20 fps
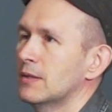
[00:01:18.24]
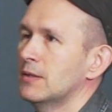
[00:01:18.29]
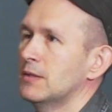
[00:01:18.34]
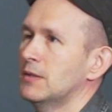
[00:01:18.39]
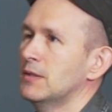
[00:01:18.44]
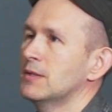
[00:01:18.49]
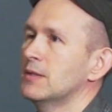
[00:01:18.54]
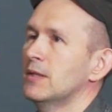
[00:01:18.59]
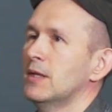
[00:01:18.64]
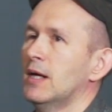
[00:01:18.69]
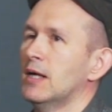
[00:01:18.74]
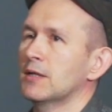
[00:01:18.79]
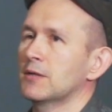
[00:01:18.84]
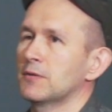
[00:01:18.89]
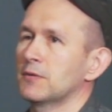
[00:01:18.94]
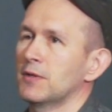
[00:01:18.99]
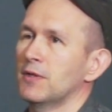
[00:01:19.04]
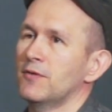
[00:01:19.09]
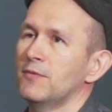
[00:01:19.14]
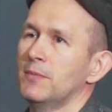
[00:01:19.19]
just the
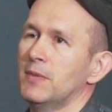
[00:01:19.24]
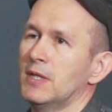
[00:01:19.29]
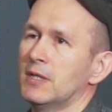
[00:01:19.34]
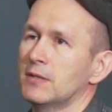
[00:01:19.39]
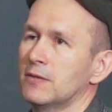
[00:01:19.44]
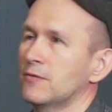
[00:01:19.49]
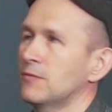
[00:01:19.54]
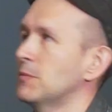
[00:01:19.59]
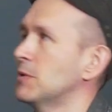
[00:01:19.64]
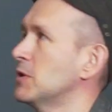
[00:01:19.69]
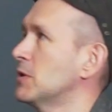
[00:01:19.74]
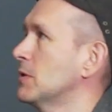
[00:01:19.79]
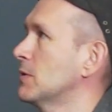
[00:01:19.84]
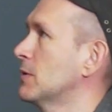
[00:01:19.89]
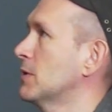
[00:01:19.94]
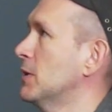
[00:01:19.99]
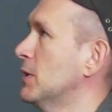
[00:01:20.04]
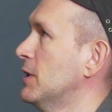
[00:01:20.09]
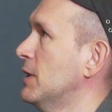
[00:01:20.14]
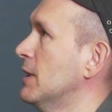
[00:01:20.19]
algorithmics of
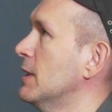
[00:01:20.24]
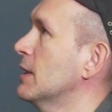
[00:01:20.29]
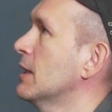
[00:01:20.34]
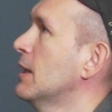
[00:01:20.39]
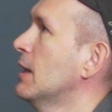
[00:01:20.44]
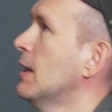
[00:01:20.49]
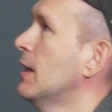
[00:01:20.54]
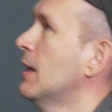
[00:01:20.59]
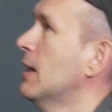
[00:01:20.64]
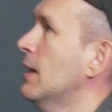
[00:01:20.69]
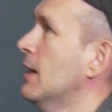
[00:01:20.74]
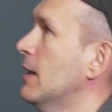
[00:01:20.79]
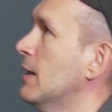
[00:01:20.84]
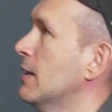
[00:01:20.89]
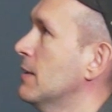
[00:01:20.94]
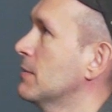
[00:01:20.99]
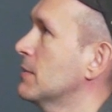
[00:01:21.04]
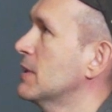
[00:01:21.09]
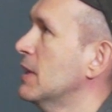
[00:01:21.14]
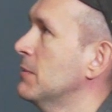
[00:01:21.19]
machine learning.
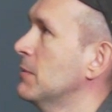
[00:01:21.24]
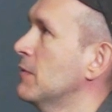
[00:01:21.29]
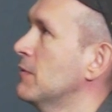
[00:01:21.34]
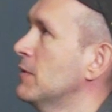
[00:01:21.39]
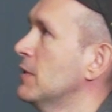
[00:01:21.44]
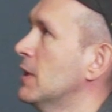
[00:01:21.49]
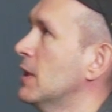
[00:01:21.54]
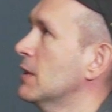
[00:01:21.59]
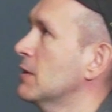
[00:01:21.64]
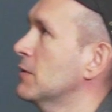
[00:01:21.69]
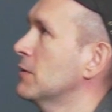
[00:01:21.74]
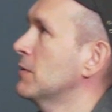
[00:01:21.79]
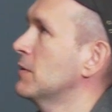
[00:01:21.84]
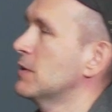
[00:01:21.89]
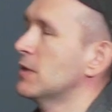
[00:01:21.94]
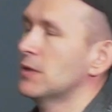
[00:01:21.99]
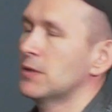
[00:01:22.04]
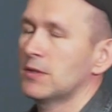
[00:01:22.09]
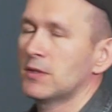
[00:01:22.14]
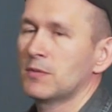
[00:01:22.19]
Some of the
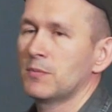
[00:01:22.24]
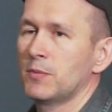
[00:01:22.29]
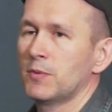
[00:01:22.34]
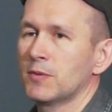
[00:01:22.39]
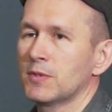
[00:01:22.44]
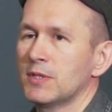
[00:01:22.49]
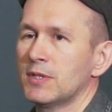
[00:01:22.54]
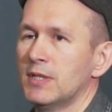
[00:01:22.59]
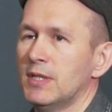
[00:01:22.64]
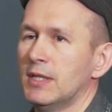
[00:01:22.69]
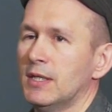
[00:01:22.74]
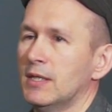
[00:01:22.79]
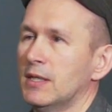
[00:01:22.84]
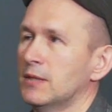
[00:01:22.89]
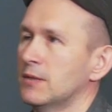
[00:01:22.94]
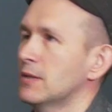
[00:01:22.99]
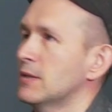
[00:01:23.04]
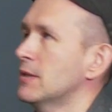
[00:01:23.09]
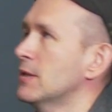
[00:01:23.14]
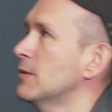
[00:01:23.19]
algorithms, such as boosting,
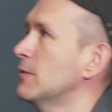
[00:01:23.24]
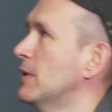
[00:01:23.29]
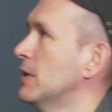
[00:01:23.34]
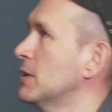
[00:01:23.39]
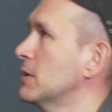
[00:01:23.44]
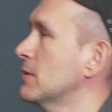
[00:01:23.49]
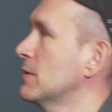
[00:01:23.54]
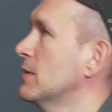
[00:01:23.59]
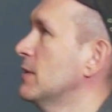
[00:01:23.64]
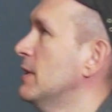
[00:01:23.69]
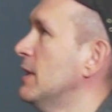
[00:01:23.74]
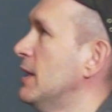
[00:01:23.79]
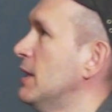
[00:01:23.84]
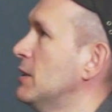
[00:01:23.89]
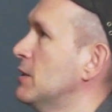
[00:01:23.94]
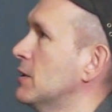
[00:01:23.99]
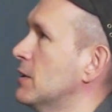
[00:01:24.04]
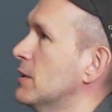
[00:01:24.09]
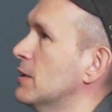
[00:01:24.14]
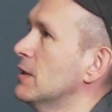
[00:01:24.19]
are just sequential in
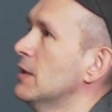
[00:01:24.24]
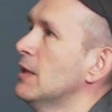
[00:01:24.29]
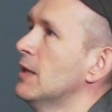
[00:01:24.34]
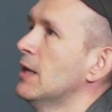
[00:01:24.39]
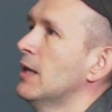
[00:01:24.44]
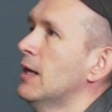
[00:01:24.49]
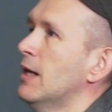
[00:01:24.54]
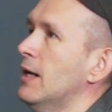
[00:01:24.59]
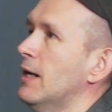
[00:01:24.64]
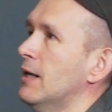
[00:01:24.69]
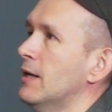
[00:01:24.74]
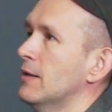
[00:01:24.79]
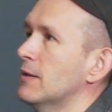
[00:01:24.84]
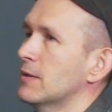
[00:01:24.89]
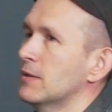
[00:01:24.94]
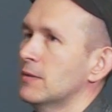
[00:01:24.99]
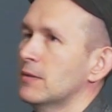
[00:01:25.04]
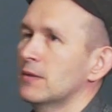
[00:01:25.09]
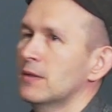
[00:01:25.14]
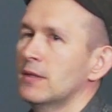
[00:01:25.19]
nature,
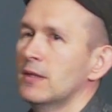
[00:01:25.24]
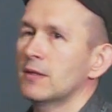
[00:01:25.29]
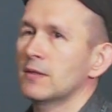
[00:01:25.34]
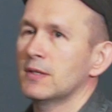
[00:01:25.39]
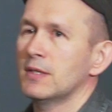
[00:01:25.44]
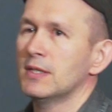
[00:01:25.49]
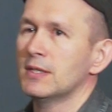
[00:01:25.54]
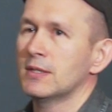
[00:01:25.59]
so they're not